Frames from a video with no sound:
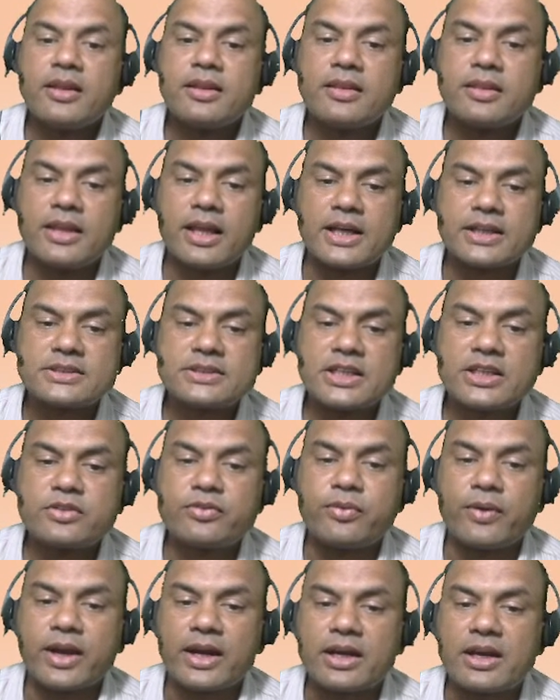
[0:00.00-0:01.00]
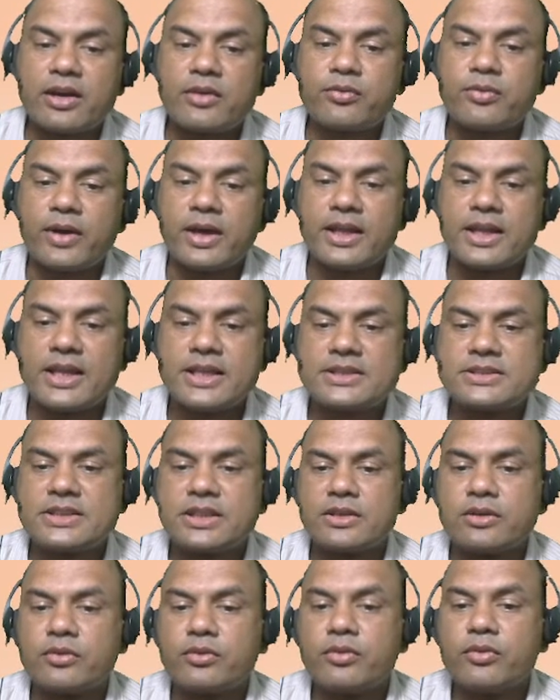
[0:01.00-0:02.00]
Last is factor
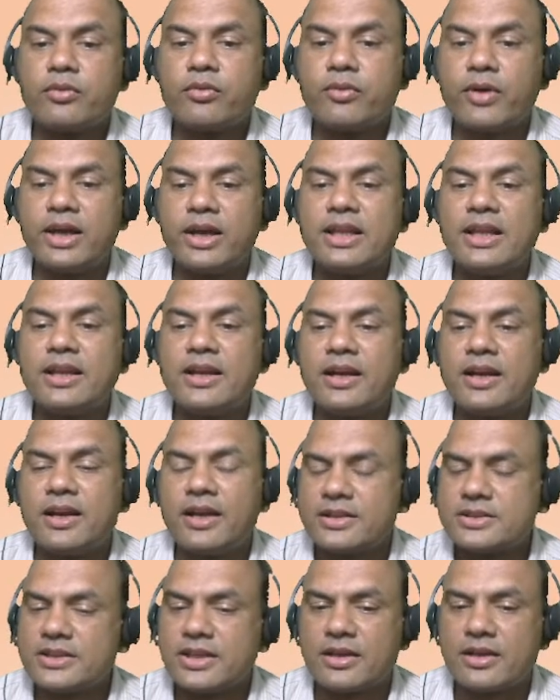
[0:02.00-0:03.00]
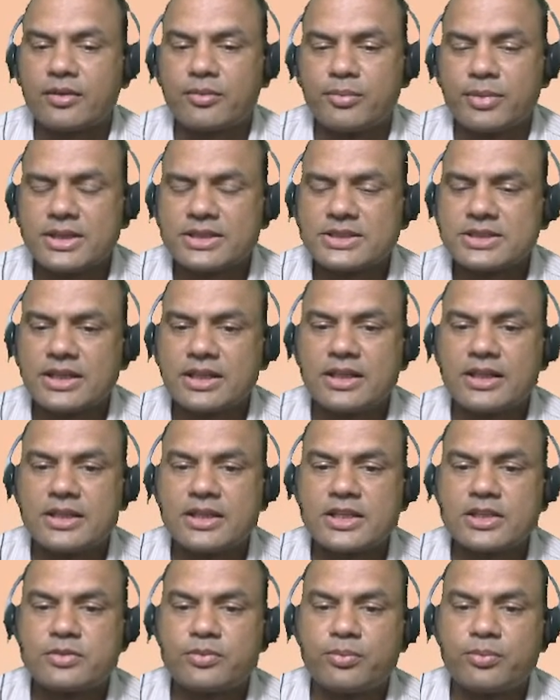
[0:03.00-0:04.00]
financing. While in here basically
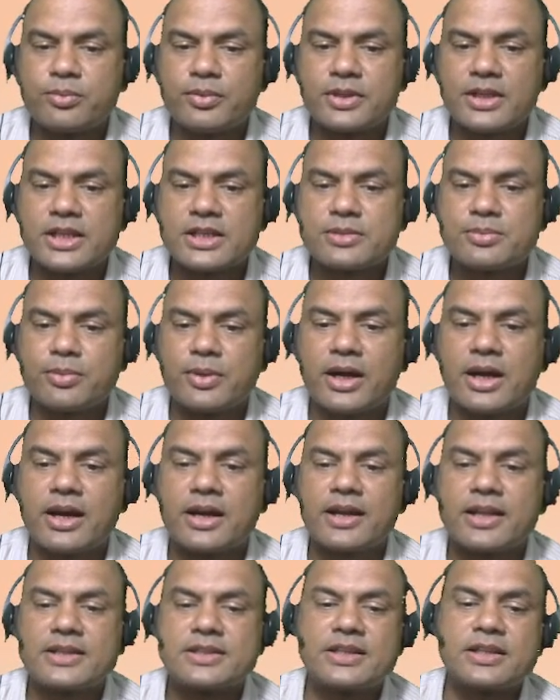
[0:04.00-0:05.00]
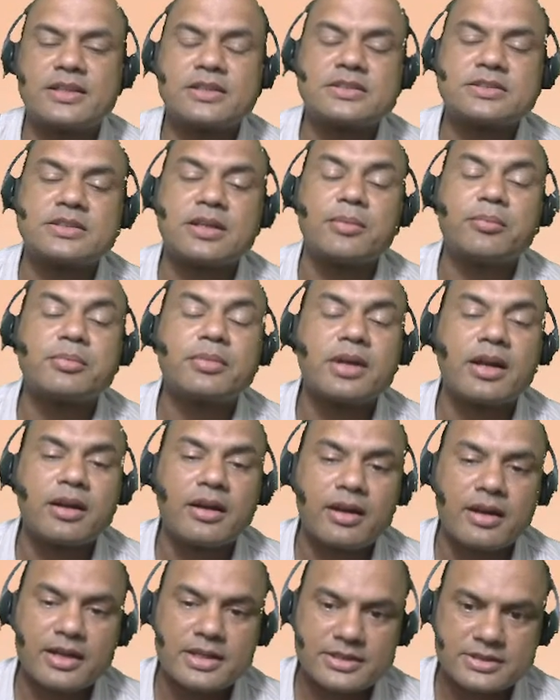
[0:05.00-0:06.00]
this part is in some
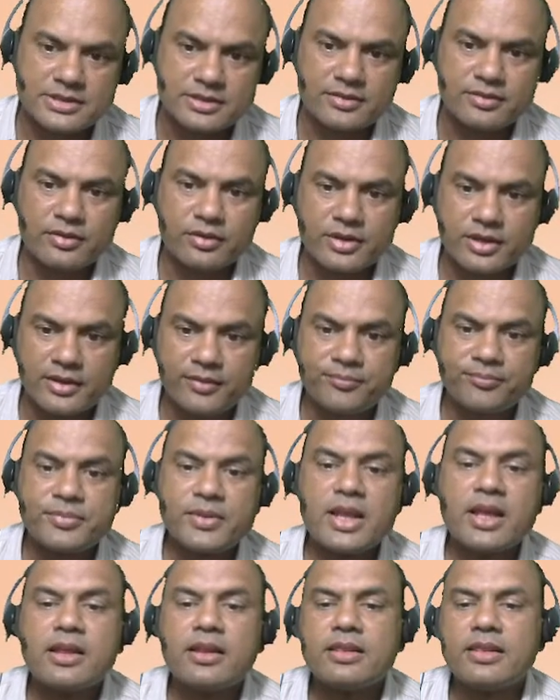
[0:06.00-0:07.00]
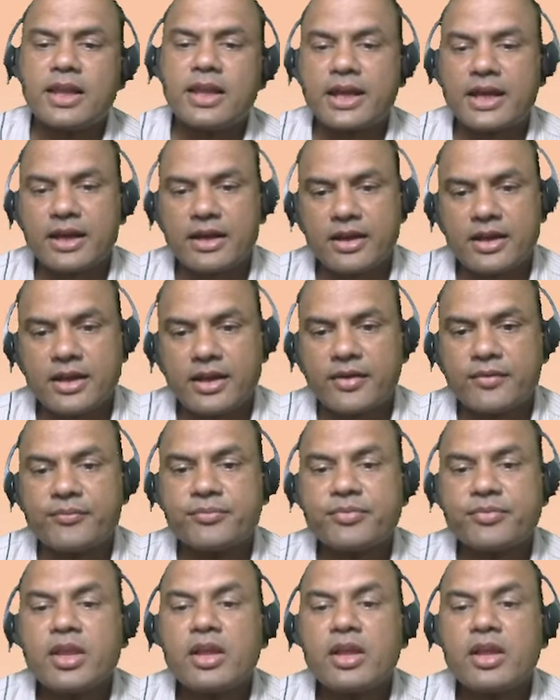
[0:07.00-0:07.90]
countries, okay, like India.